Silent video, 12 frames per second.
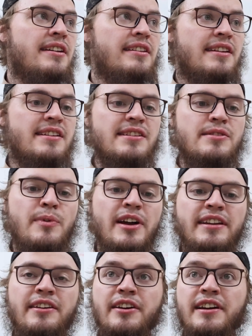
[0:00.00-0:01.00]
this is
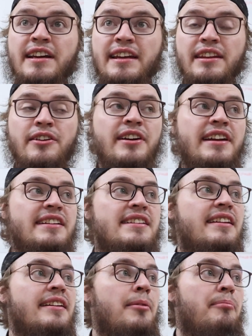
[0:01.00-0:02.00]
when they're gonna
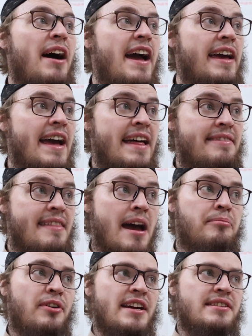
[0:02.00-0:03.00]
buy it at
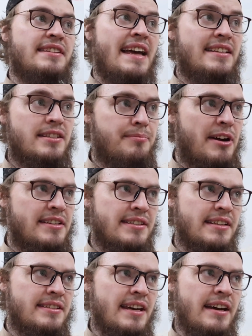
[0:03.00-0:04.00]
that price. That's the price
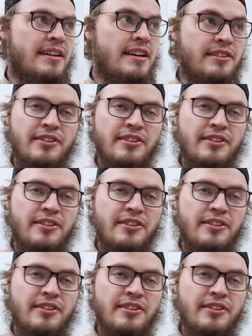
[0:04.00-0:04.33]
that's set.